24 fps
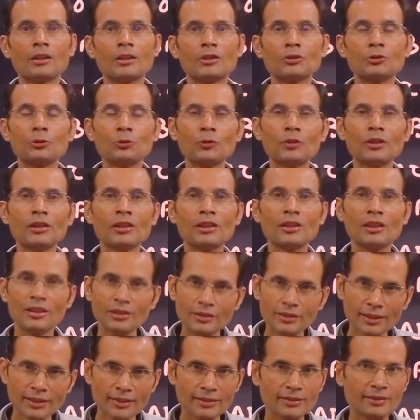You will
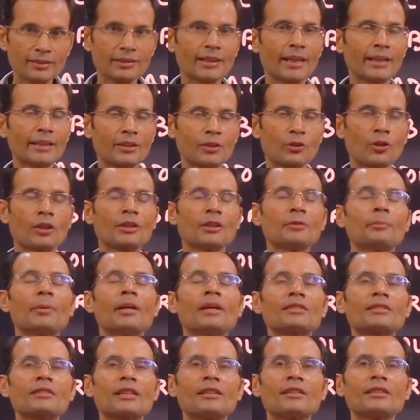learn this later on in
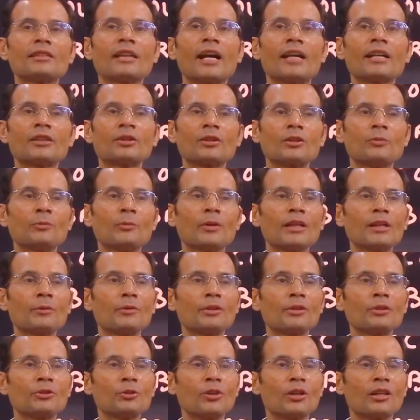medicine, that
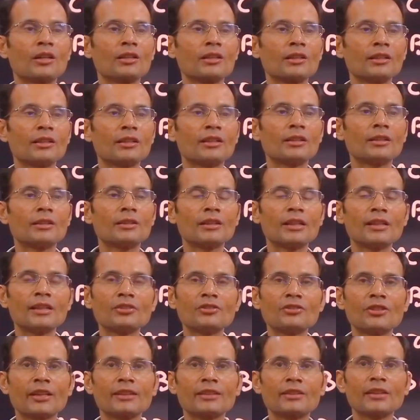whenever you are
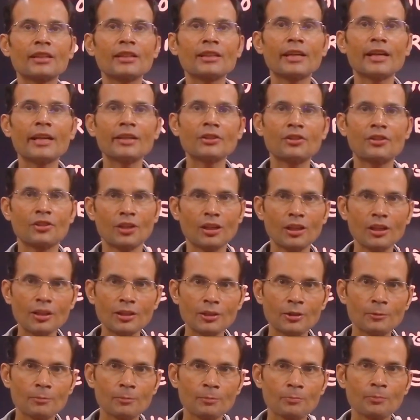injecting a drug
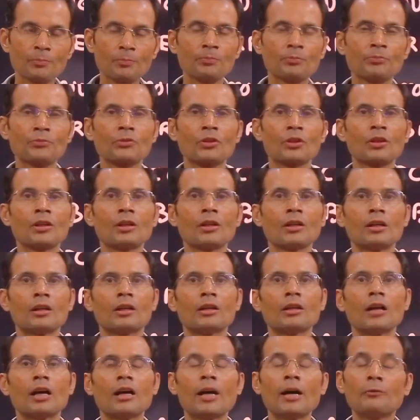
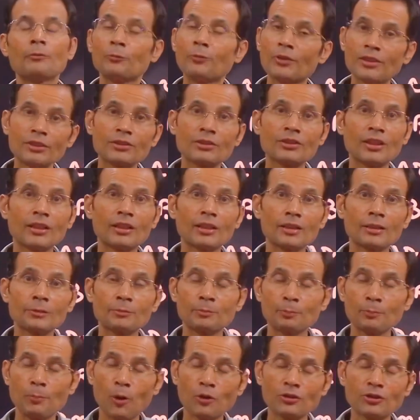with
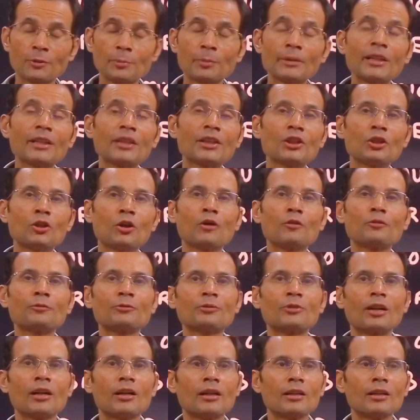possibility of